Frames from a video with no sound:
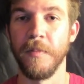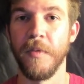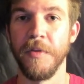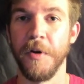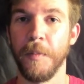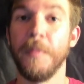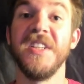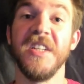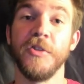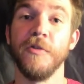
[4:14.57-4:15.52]
They're
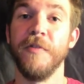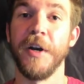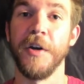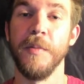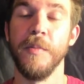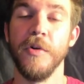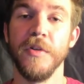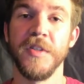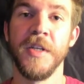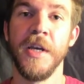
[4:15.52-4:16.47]
potential
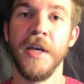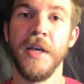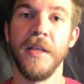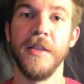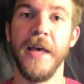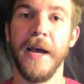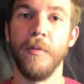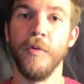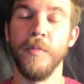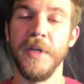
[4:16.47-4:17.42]
variables that
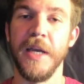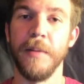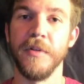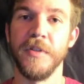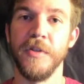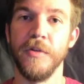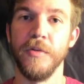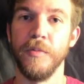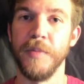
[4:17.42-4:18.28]
will be able to